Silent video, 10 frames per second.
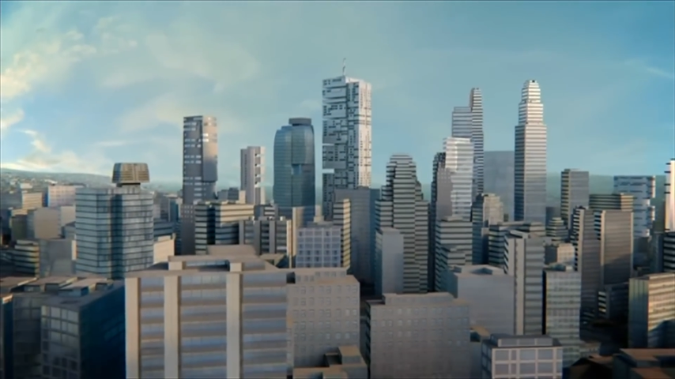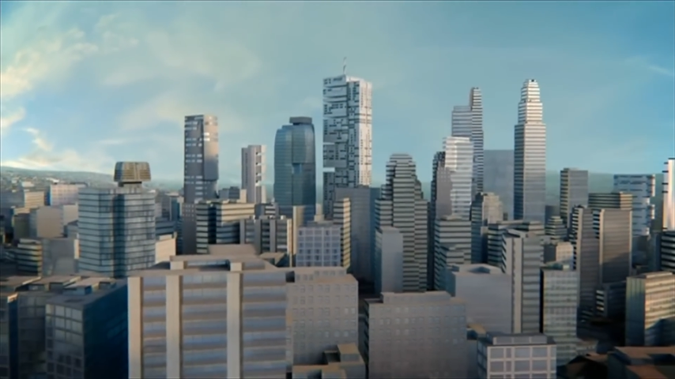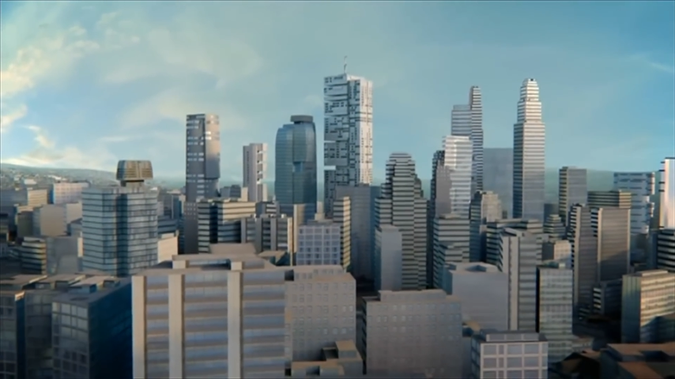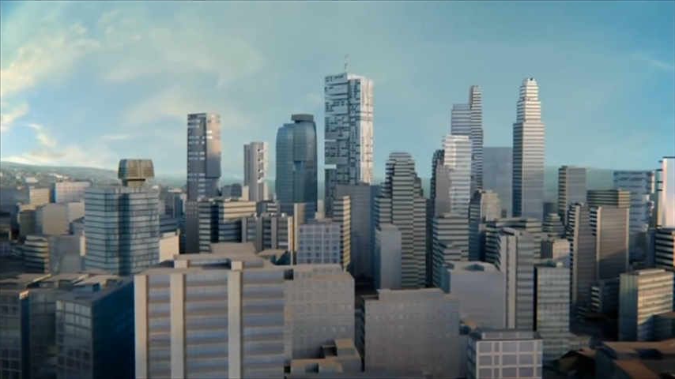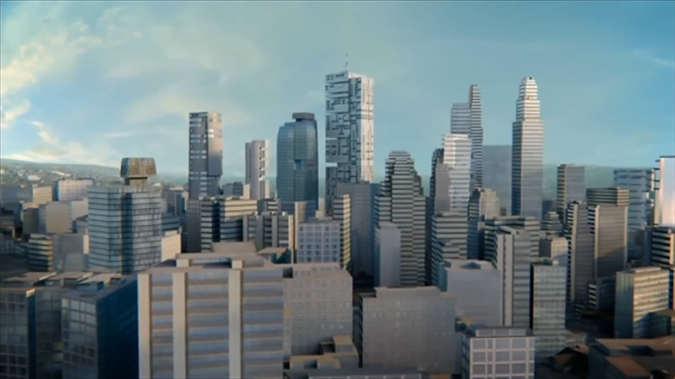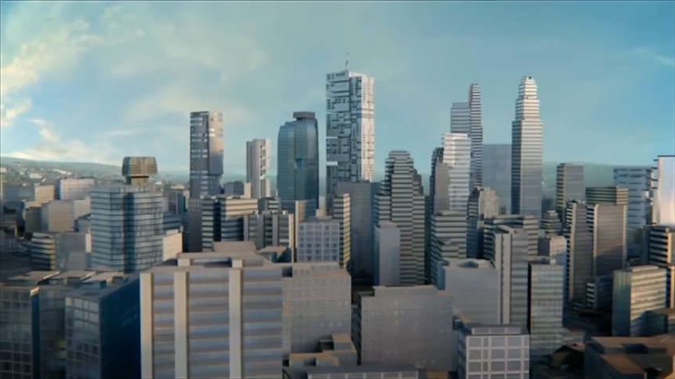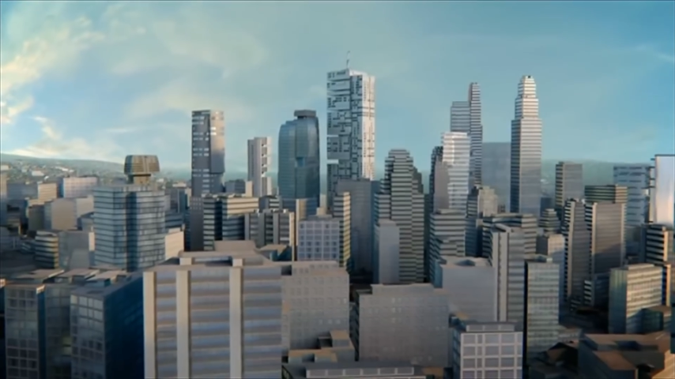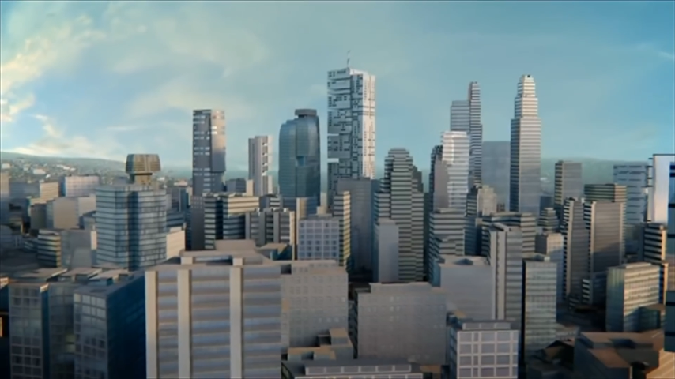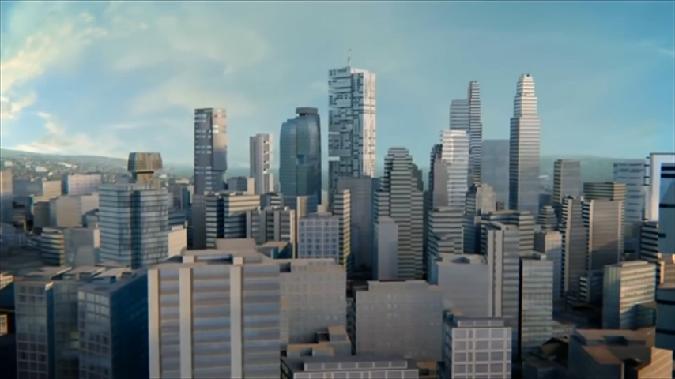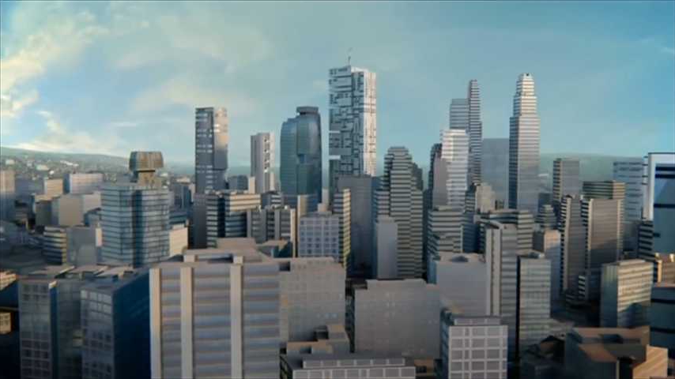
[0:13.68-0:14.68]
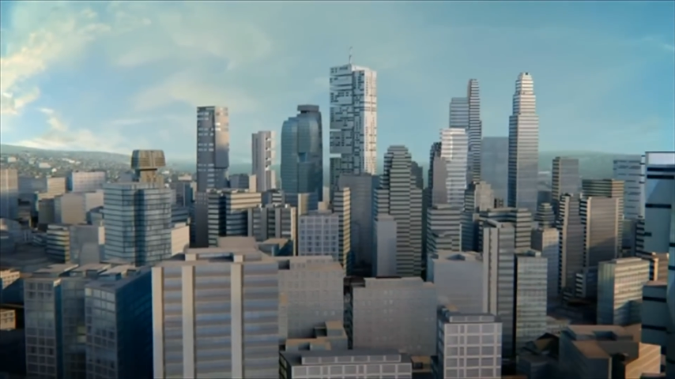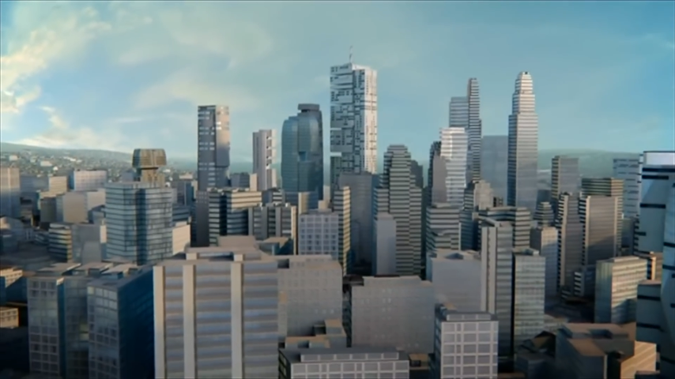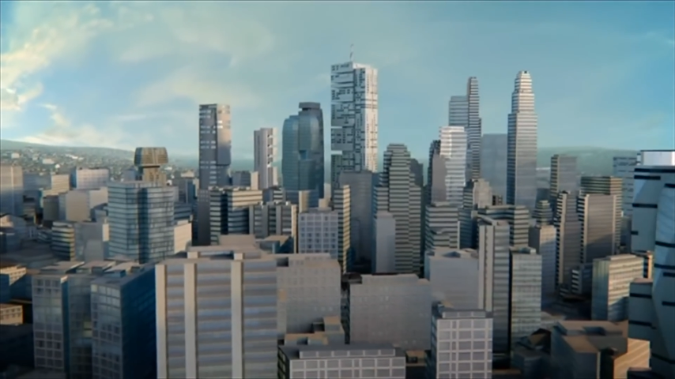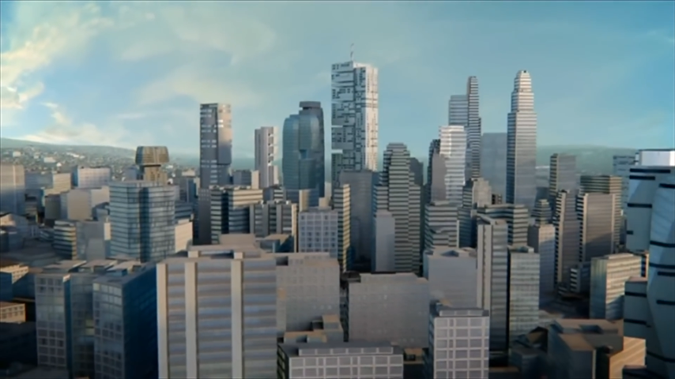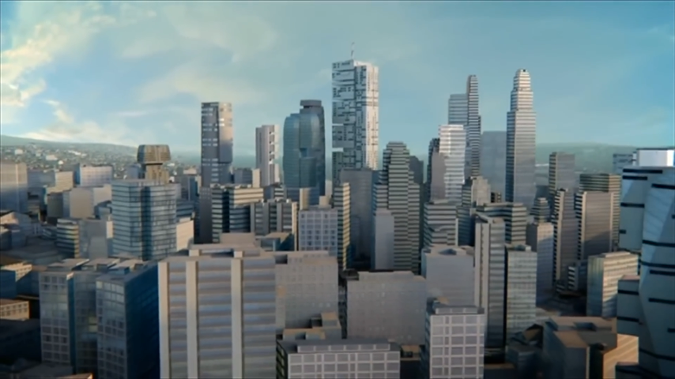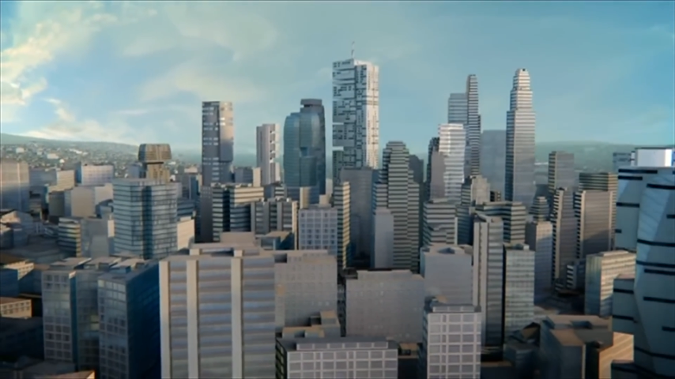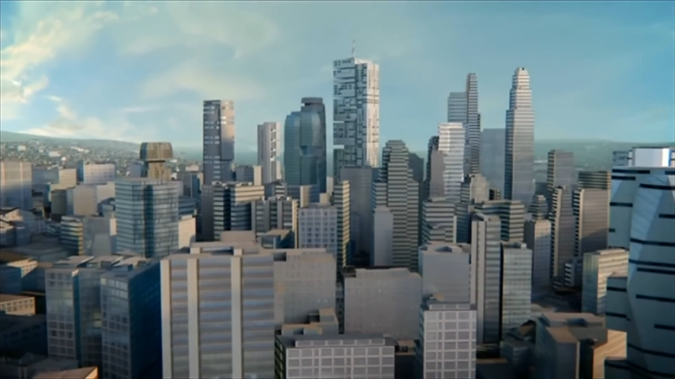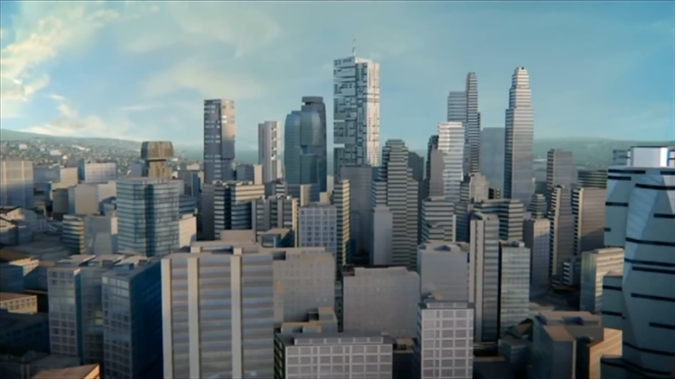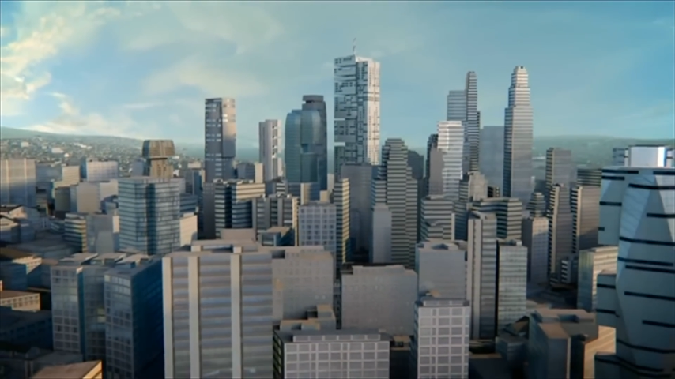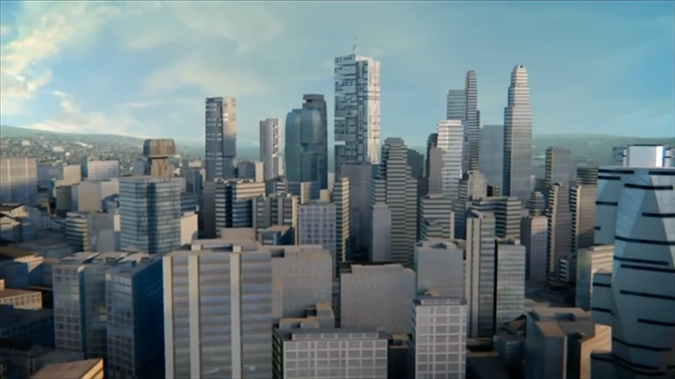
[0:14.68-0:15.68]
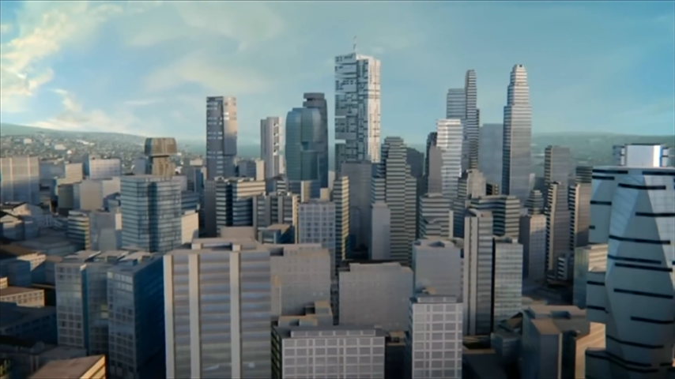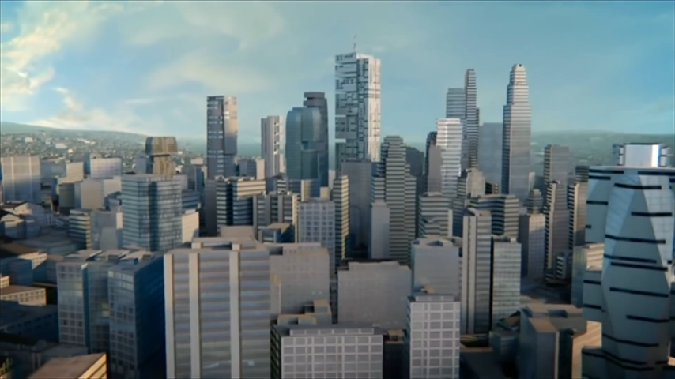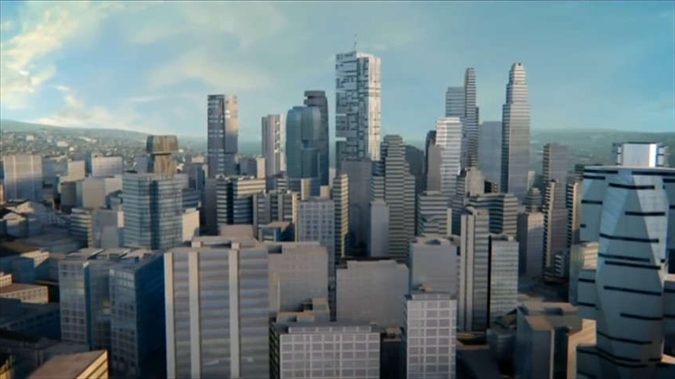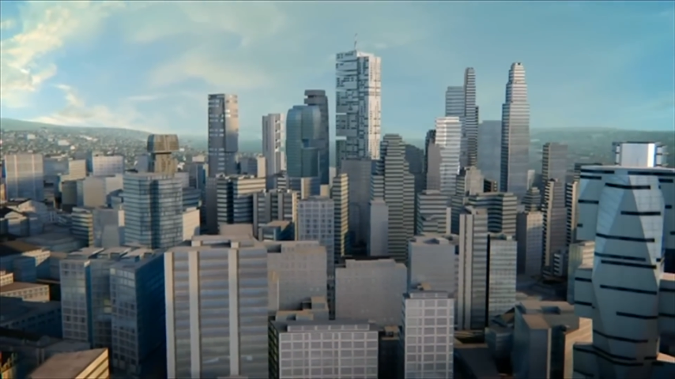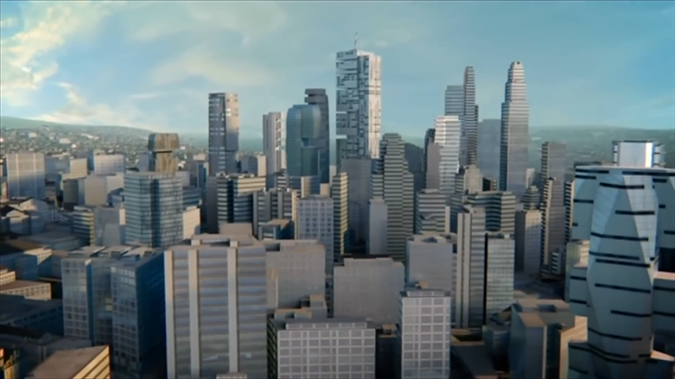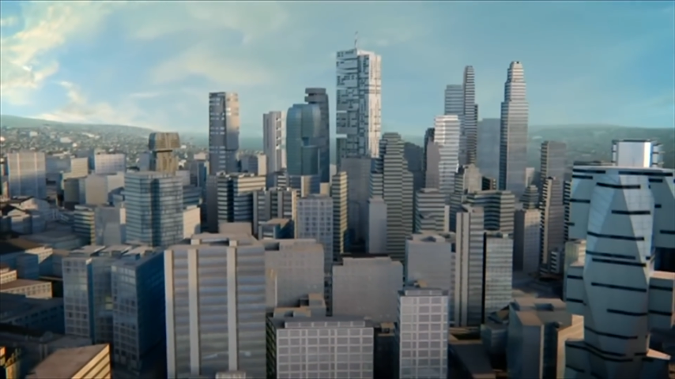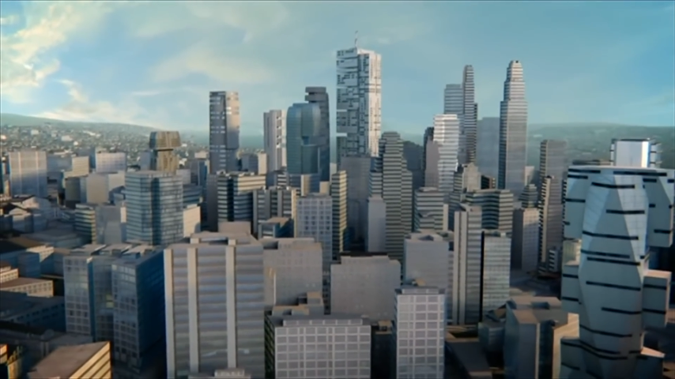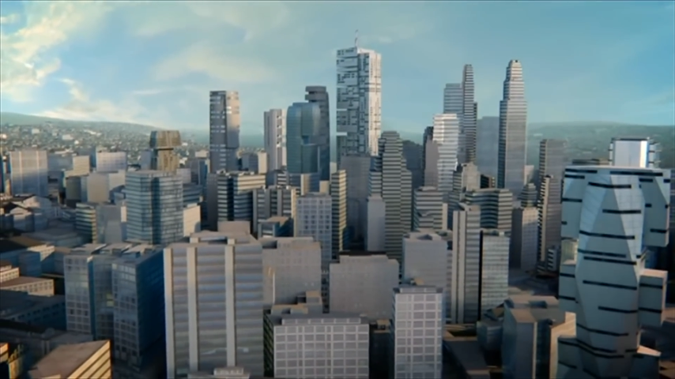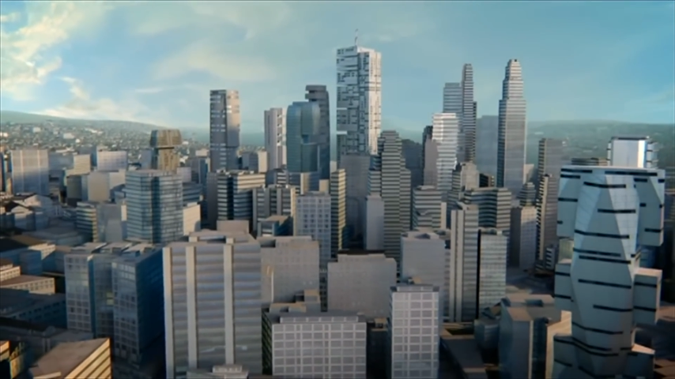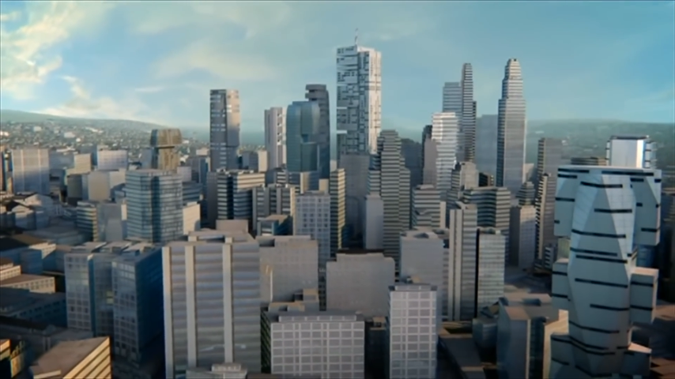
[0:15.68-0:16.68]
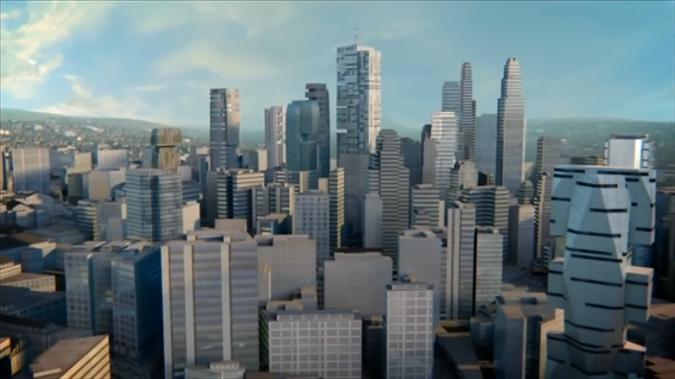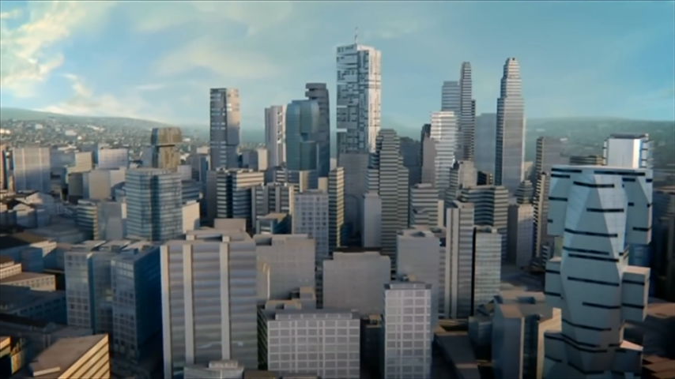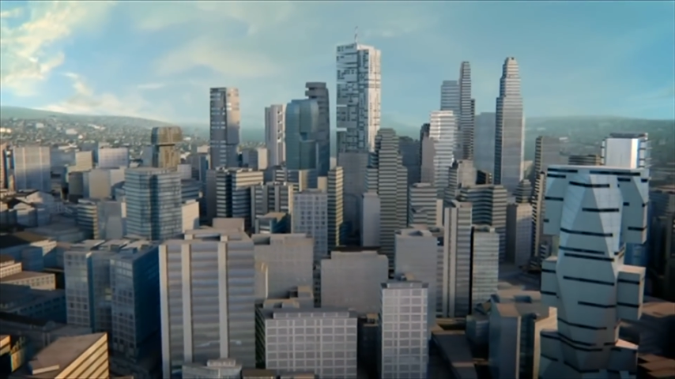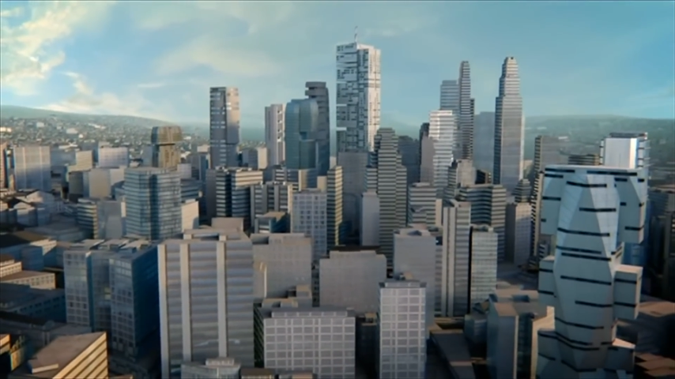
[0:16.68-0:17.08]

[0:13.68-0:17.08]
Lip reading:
[unreadable: no face in view]